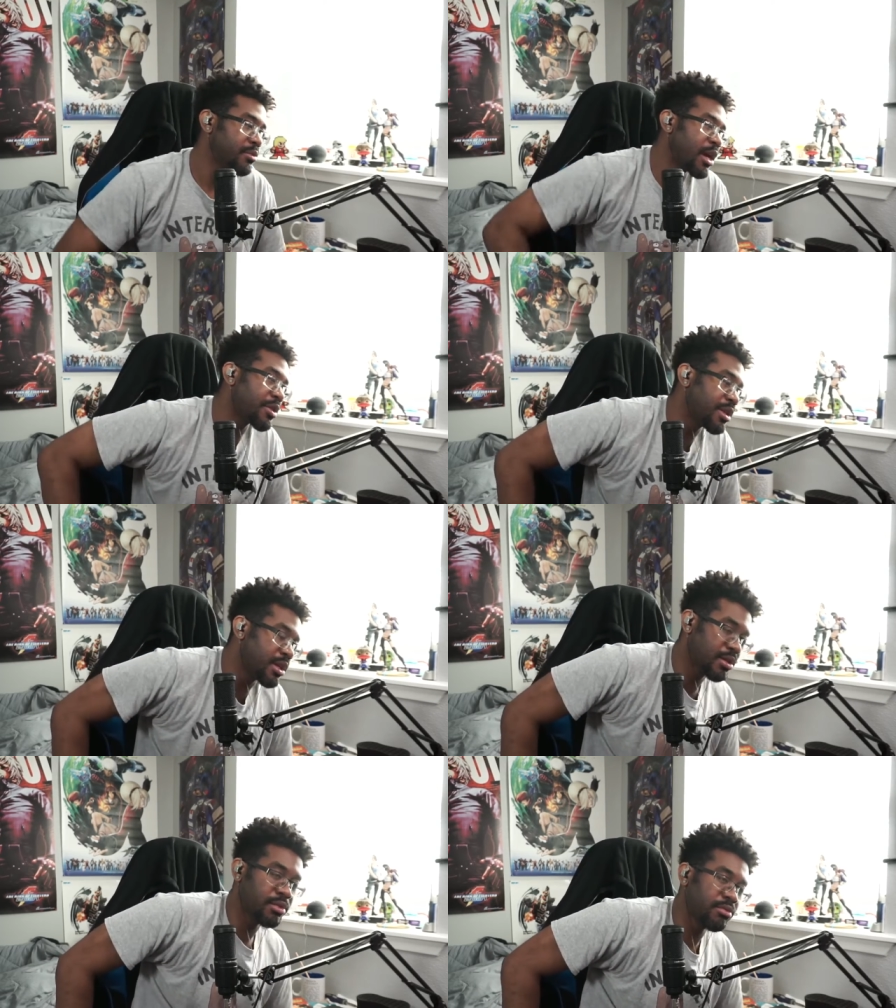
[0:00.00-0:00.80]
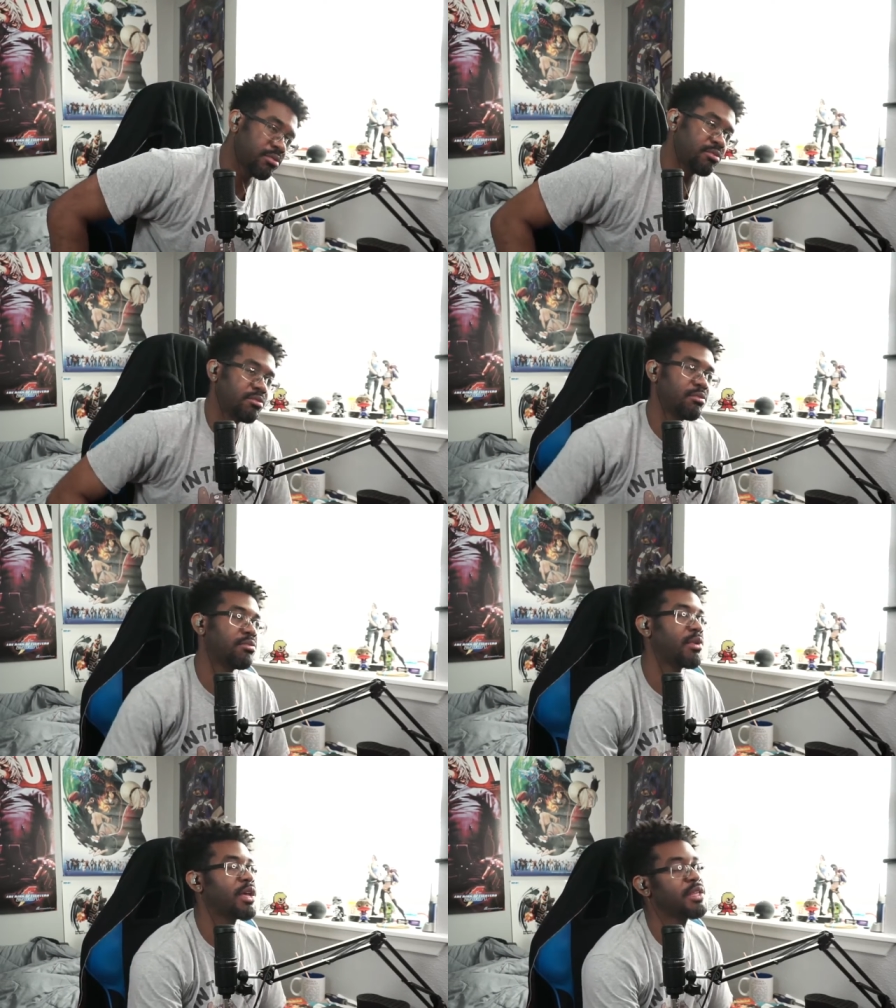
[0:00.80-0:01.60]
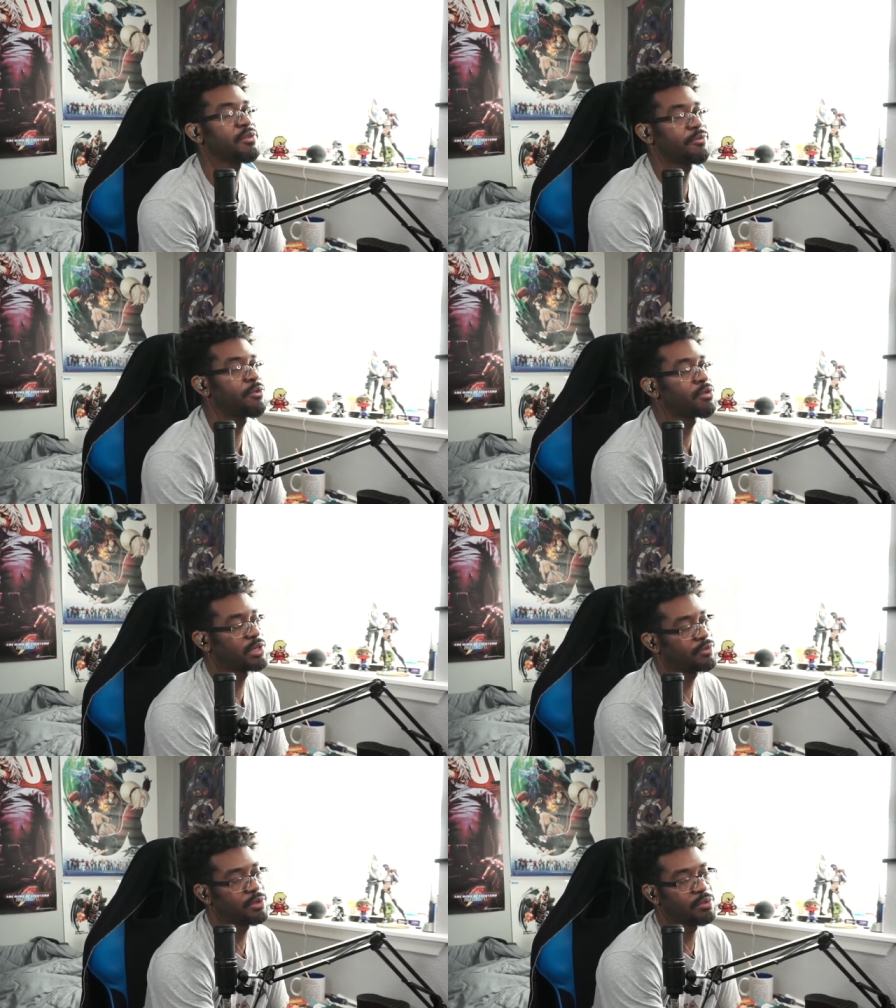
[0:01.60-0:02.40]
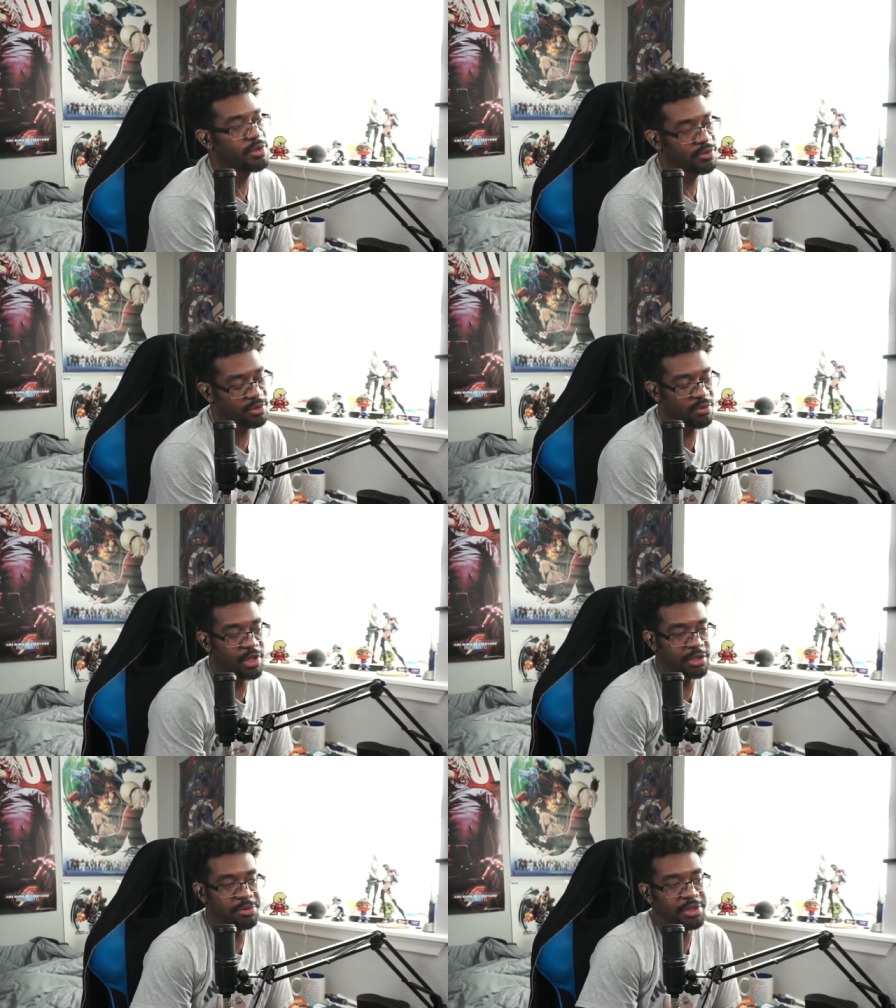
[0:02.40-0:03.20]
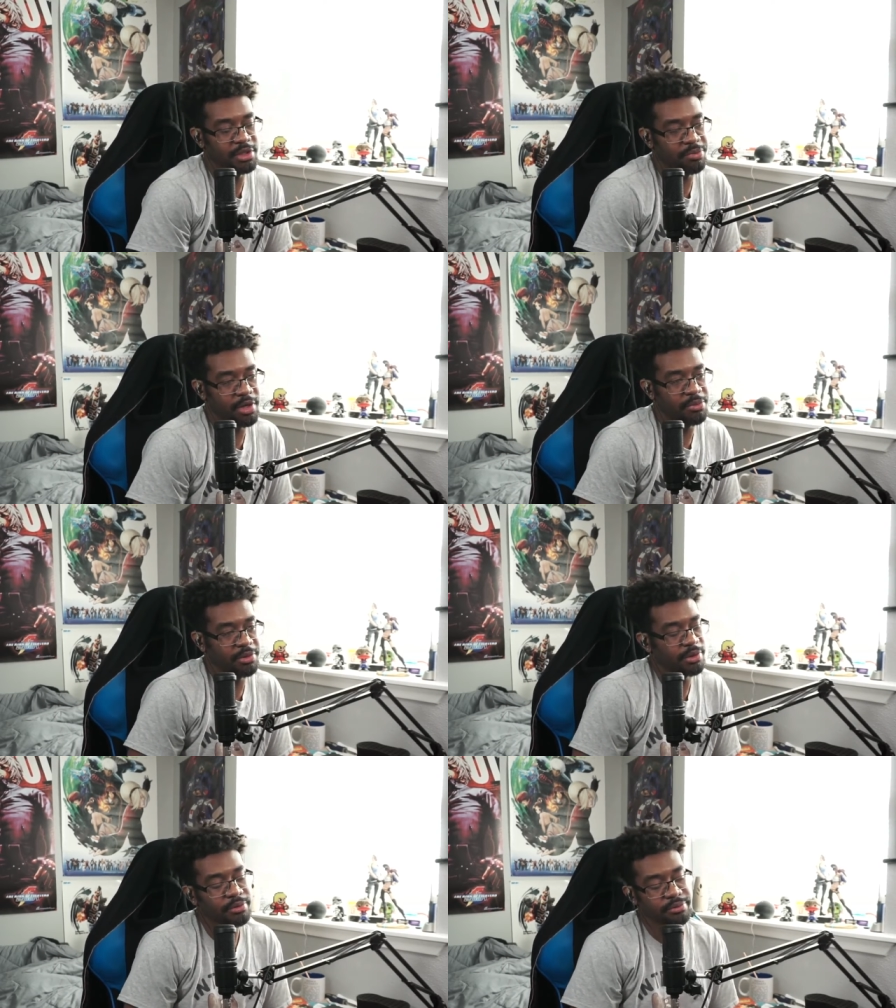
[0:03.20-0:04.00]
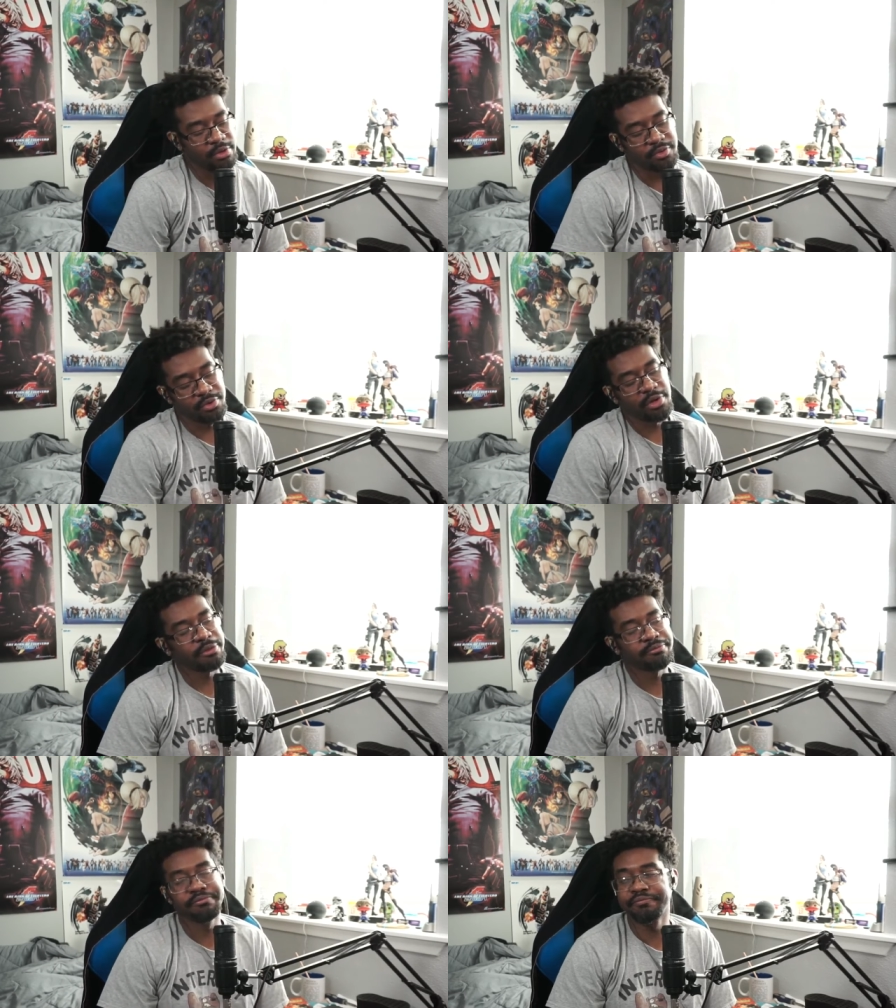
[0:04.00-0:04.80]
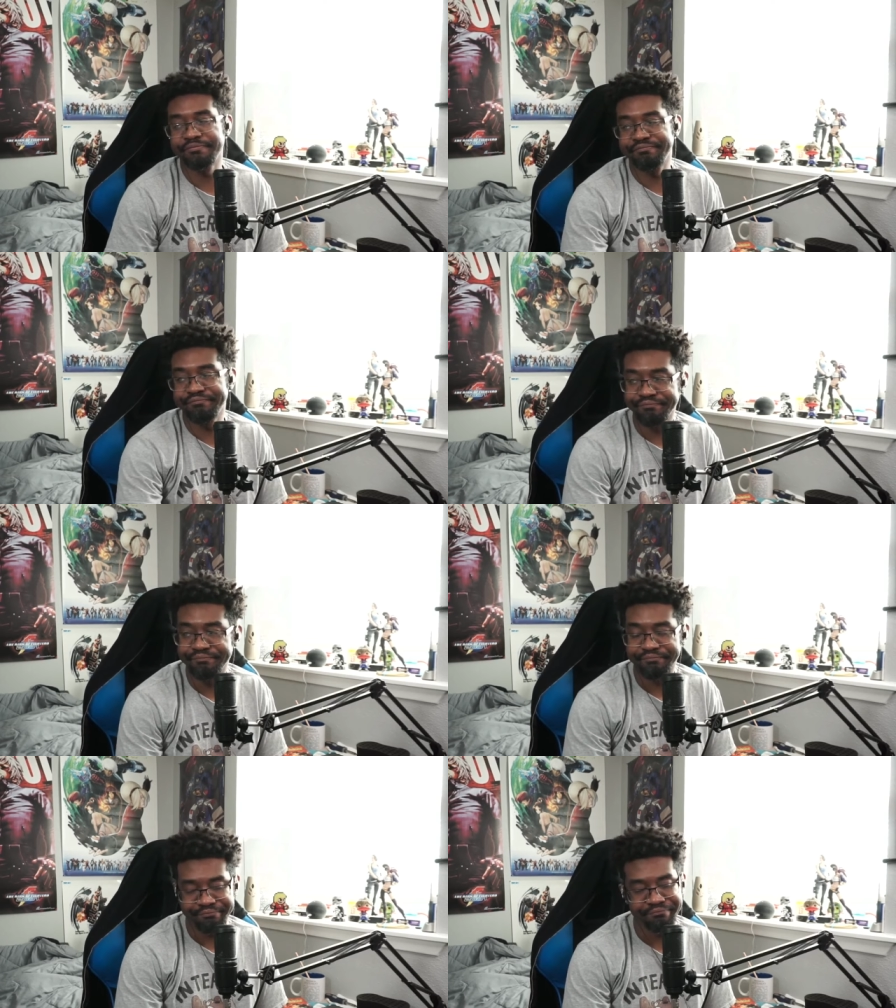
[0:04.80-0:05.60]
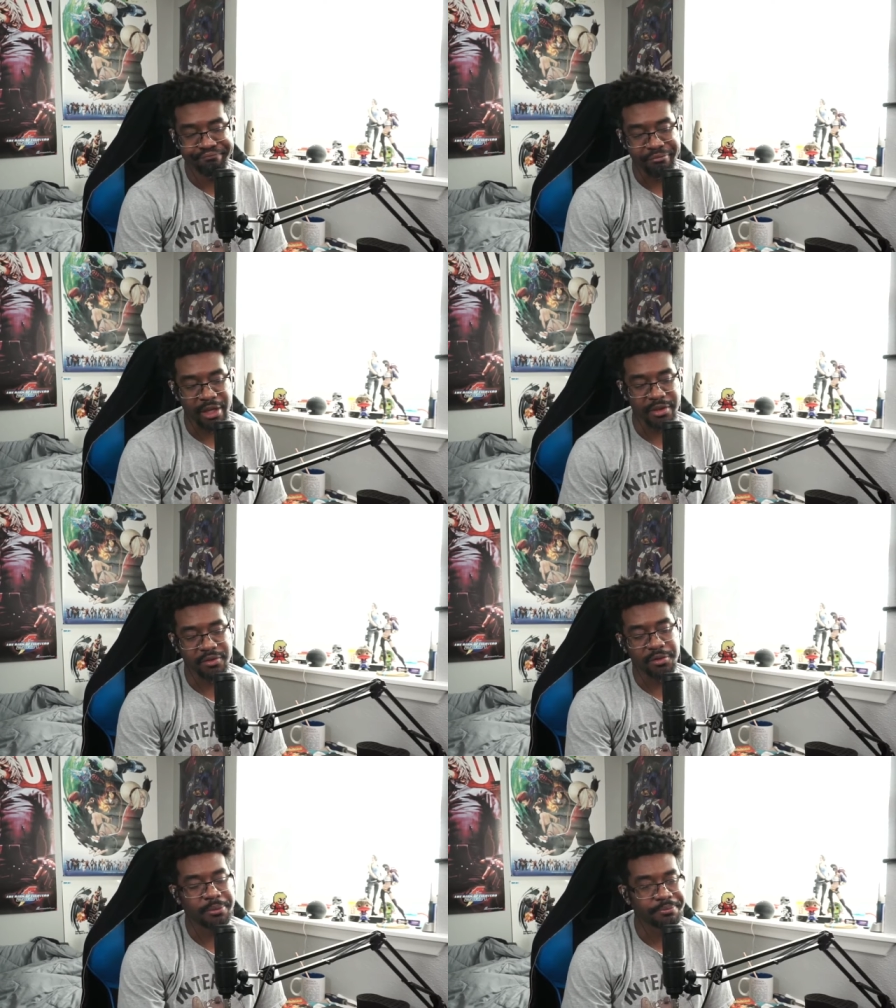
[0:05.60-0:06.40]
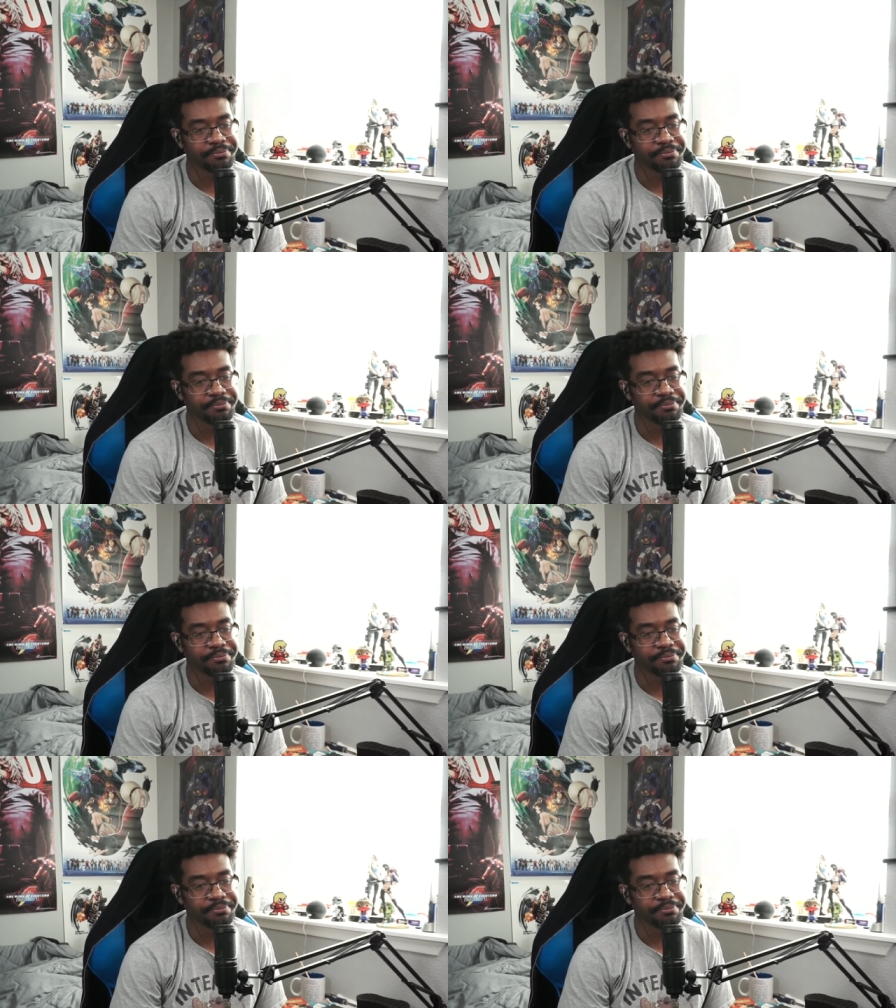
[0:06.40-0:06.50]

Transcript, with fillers: I think I think four definitely wins in the watchability department though, overall. I think so.